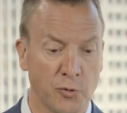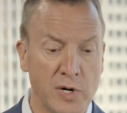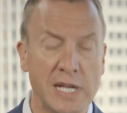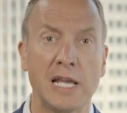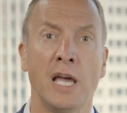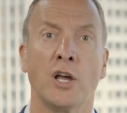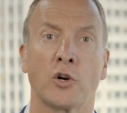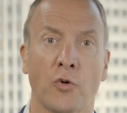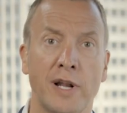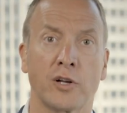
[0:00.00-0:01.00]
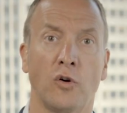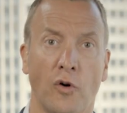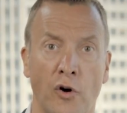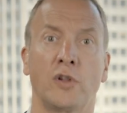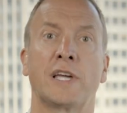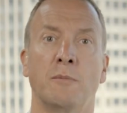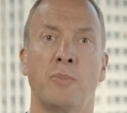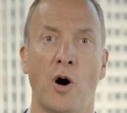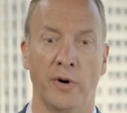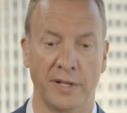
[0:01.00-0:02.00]
3 critical early
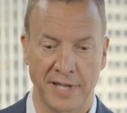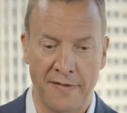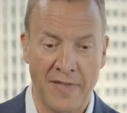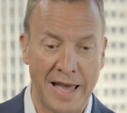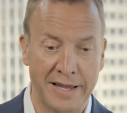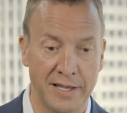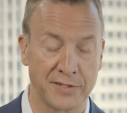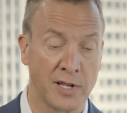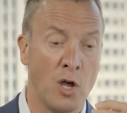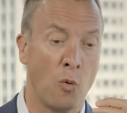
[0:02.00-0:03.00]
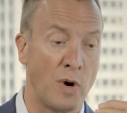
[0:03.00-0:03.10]
components, and that is,